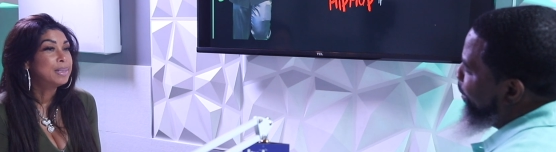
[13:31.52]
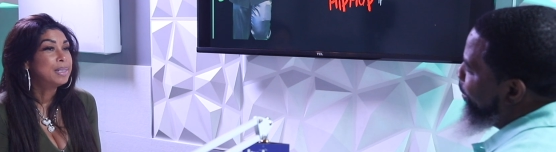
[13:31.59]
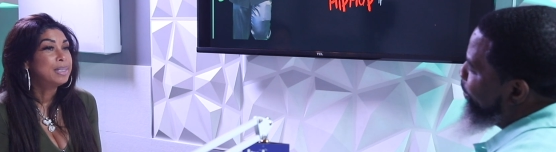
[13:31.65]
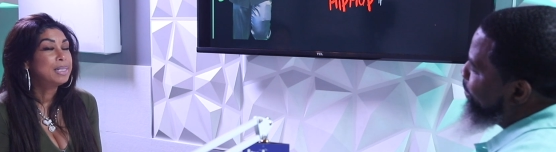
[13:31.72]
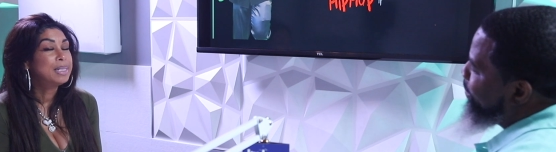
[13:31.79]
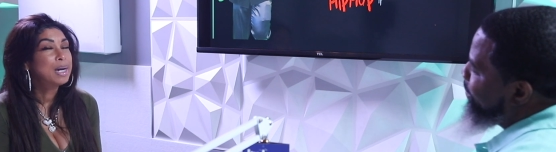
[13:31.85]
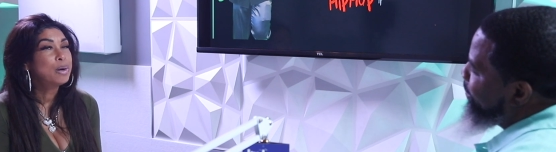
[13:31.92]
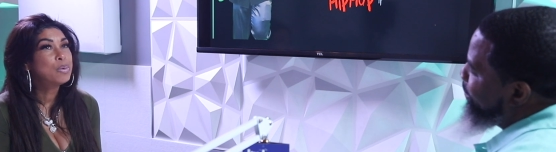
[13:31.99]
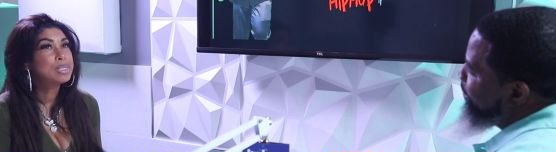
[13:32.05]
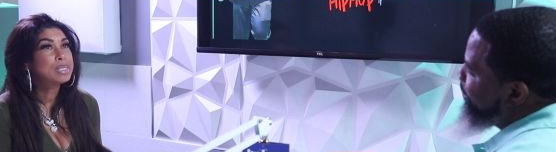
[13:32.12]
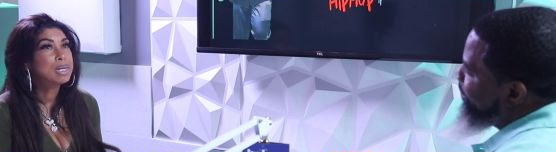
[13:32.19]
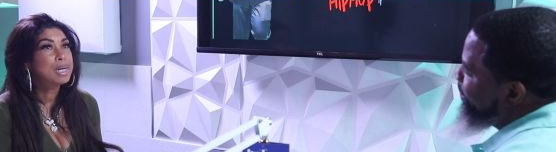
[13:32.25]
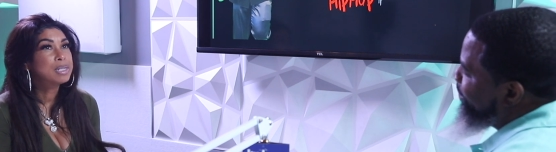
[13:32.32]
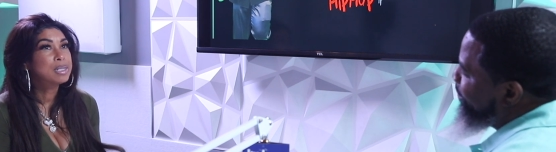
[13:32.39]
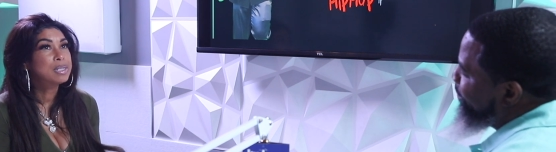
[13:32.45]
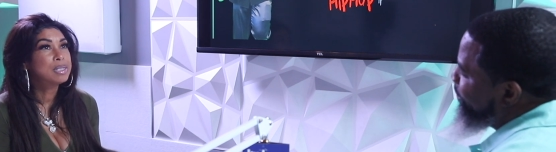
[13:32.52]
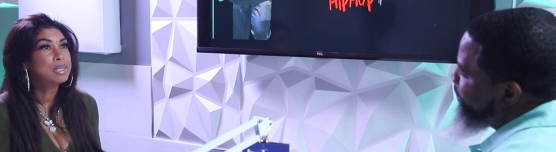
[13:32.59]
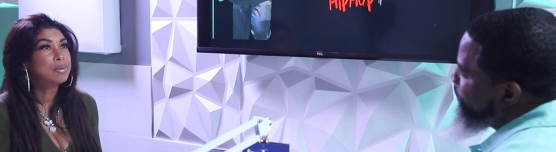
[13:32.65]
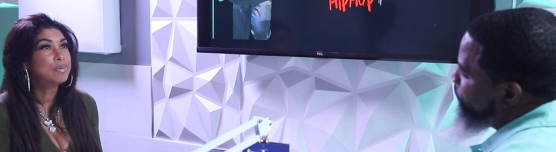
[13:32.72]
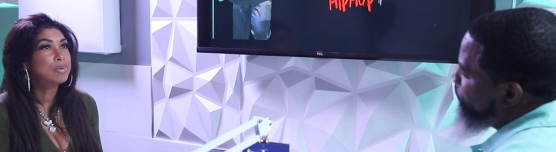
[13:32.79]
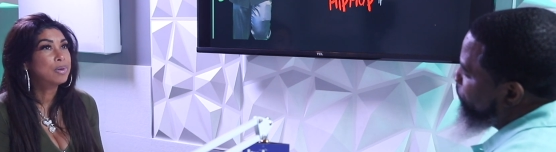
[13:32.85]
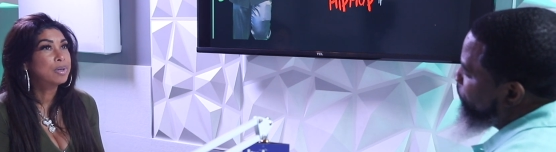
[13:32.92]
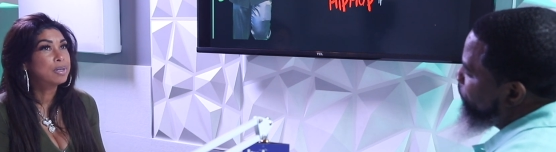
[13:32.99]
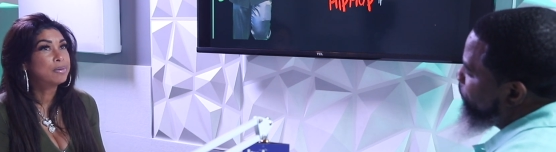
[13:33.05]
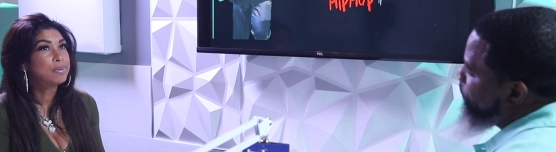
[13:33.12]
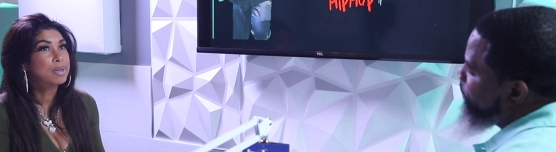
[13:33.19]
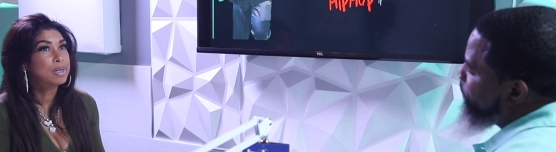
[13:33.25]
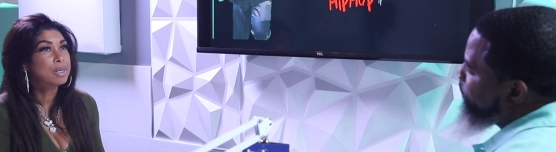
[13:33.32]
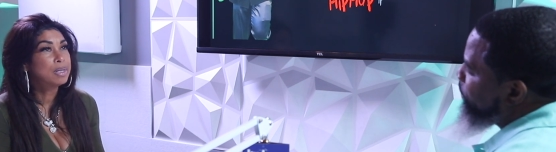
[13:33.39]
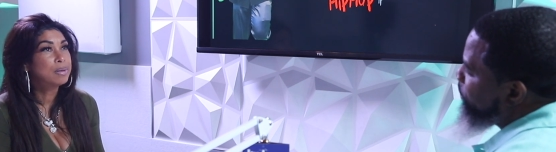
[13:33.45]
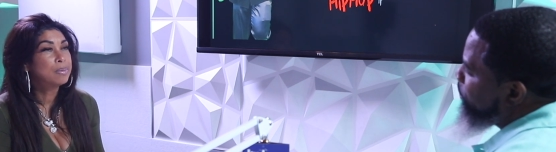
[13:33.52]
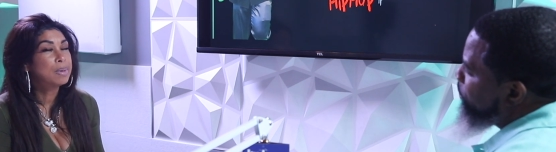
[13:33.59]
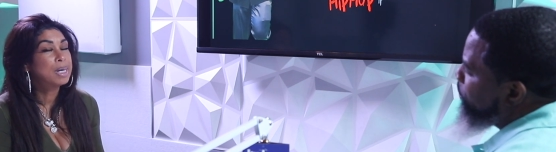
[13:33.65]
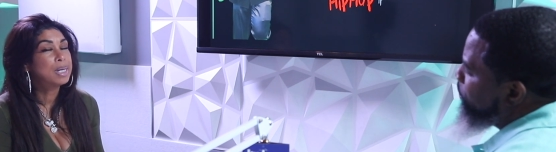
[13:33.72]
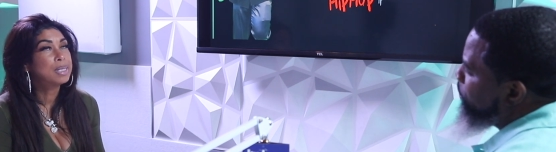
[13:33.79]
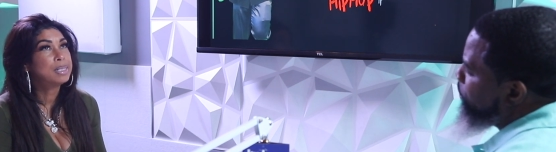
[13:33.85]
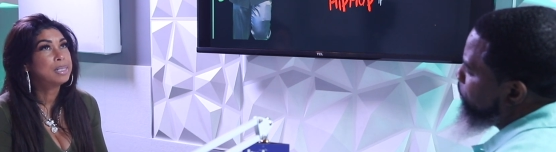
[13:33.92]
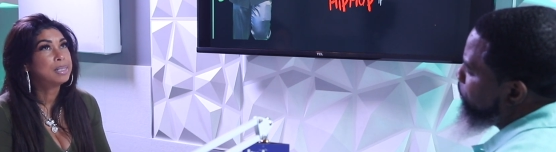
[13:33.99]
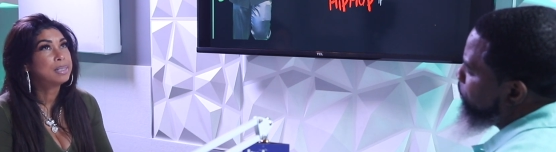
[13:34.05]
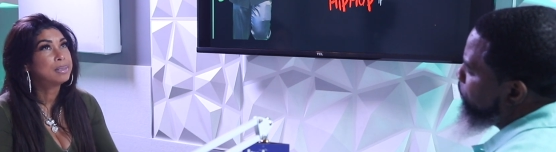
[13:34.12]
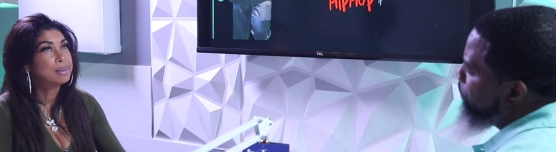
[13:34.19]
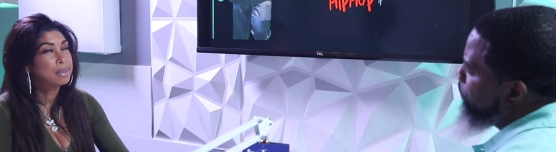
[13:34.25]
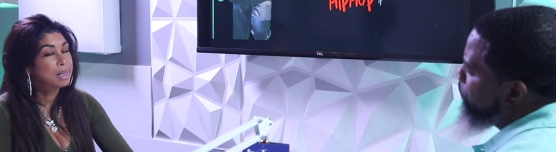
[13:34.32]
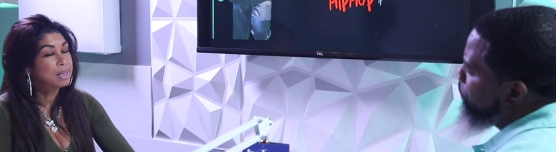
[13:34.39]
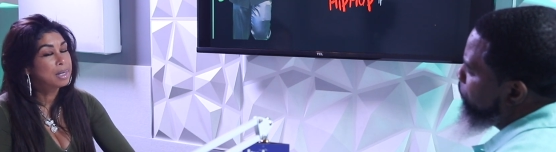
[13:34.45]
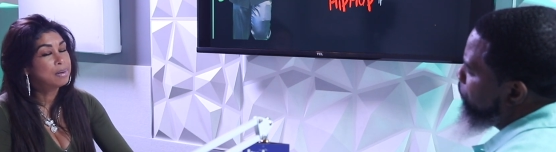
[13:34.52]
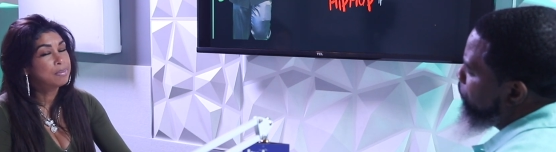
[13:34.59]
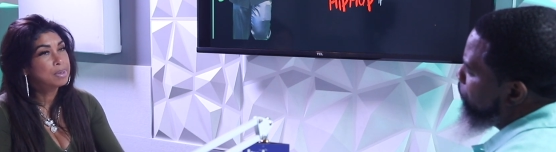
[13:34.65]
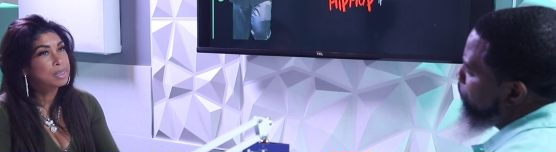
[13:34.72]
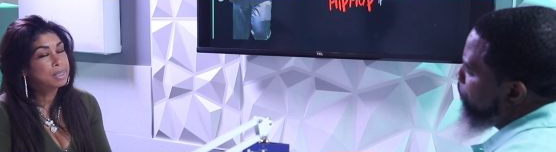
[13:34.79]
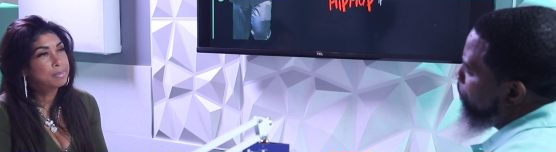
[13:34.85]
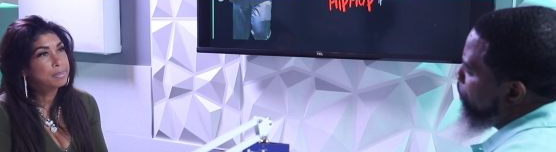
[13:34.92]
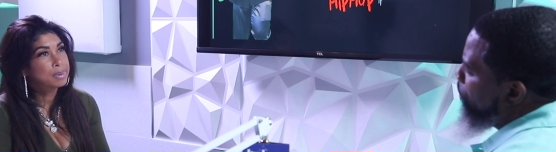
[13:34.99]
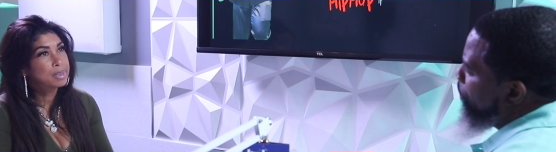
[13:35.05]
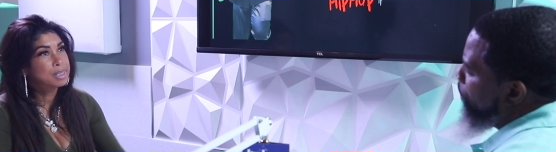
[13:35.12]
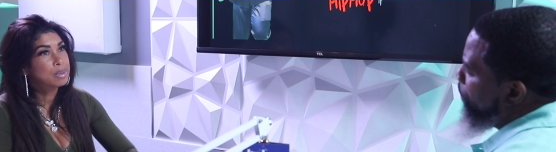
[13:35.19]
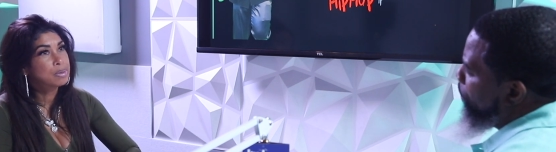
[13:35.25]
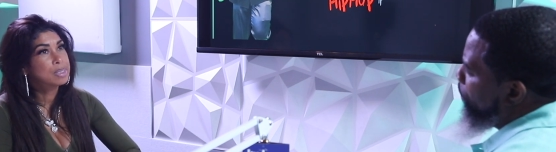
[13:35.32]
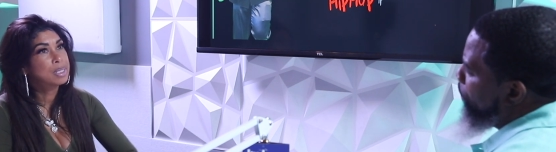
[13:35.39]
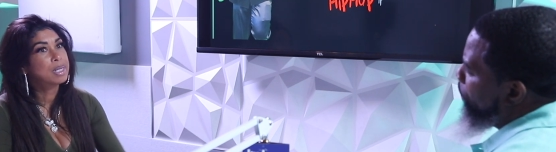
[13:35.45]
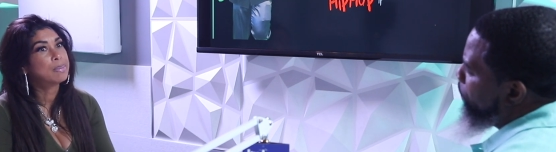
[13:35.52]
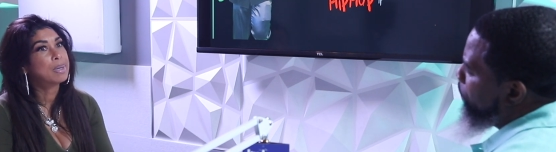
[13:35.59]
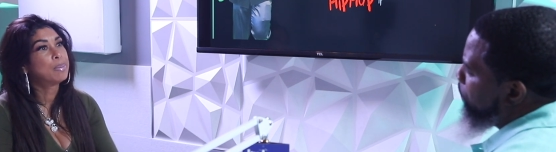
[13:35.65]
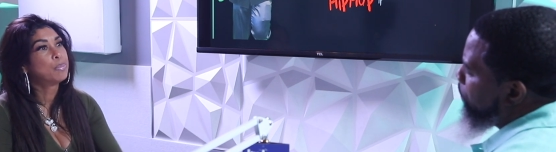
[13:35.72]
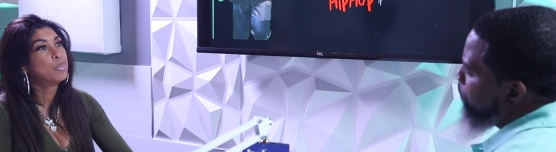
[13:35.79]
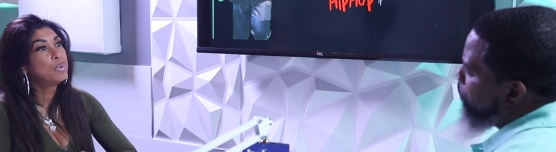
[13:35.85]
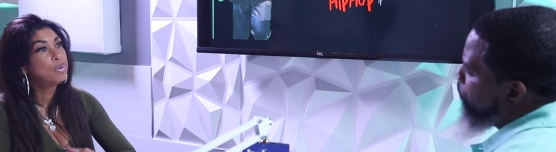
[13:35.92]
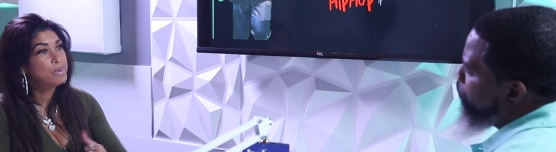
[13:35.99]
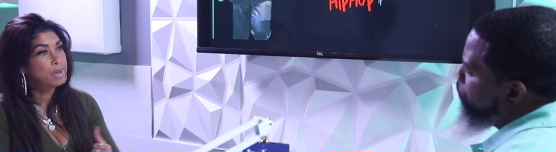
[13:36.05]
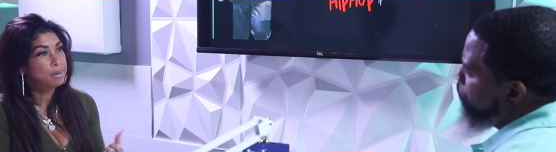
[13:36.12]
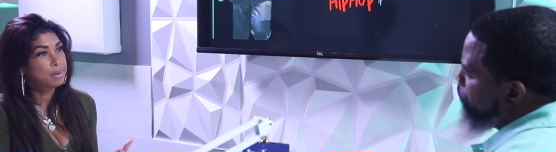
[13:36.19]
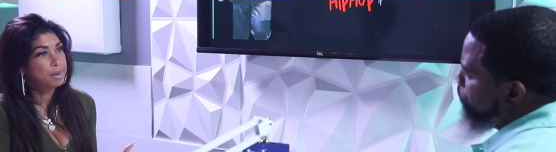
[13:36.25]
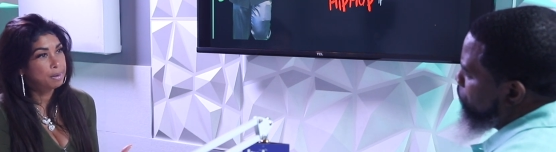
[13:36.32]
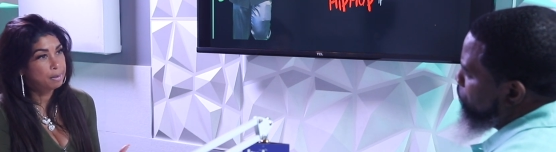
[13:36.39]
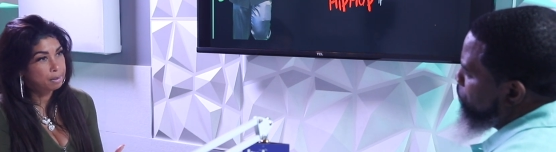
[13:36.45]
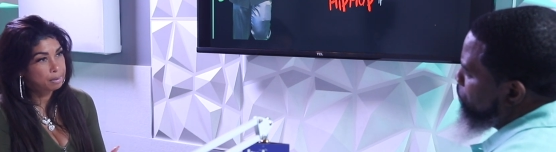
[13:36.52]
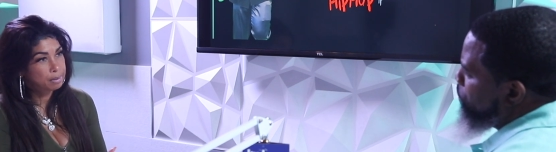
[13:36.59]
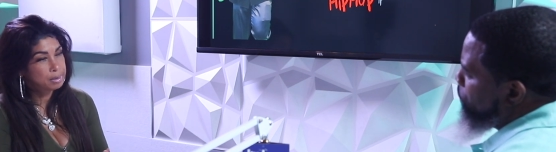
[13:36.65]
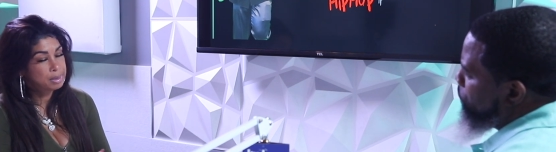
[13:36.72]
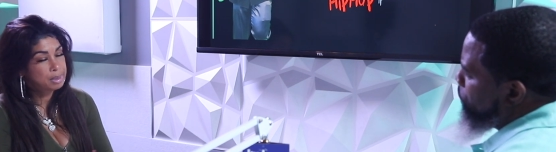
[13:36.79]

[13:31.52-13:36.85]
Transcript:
Speaker 1: Oh. And I was licensed in Florida for a little while, and then I gave it up because I was thinking about moving there